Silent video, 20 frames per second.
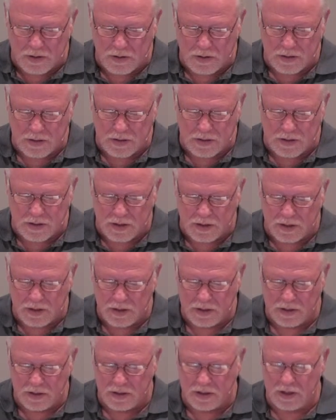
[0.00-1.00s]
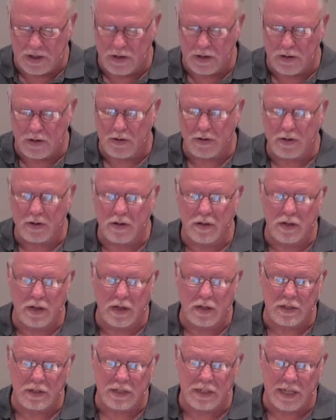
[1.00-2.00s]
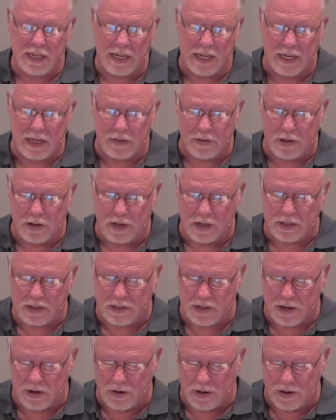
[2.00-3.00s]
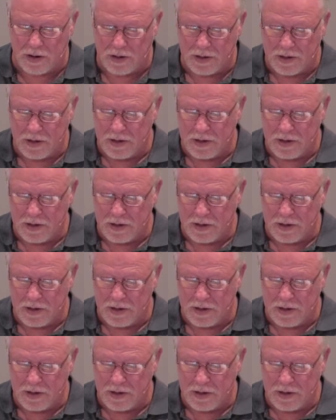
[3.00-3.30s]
This is the year C in the lectionary.